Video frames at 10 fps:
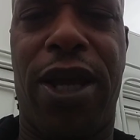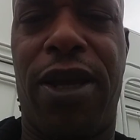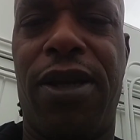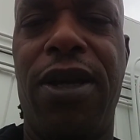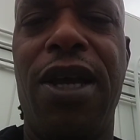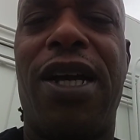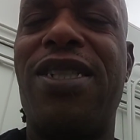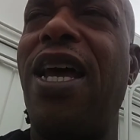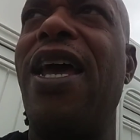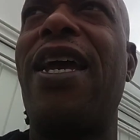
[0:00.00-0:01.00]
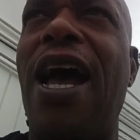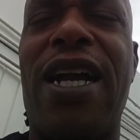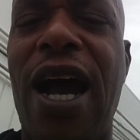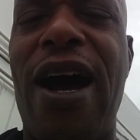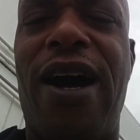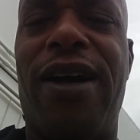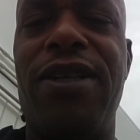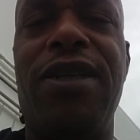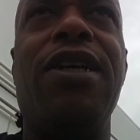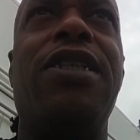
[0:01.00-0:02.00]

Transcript: win. Cause they ain't got God.